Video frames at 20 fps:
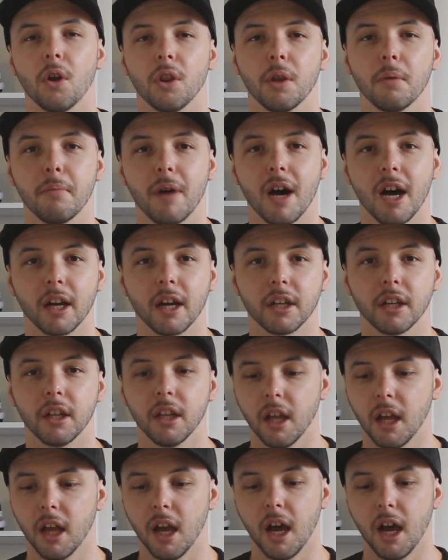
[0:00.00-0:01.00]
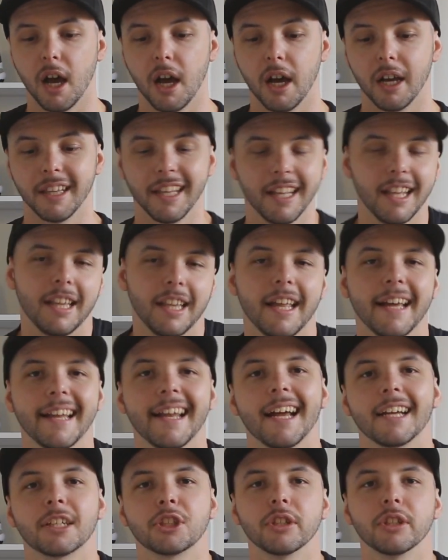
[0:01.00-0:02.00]
on the market. That
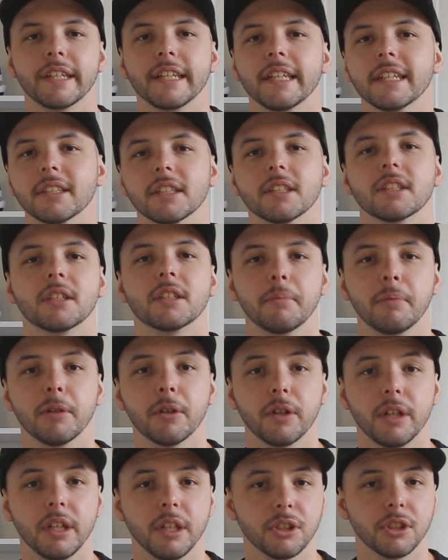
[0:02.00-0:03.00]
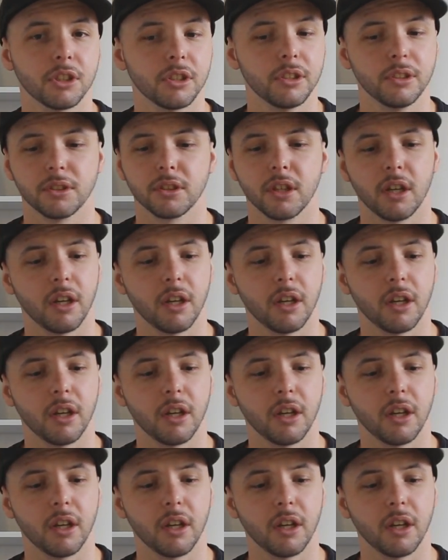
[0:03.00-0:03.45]
actually is a stability shoe.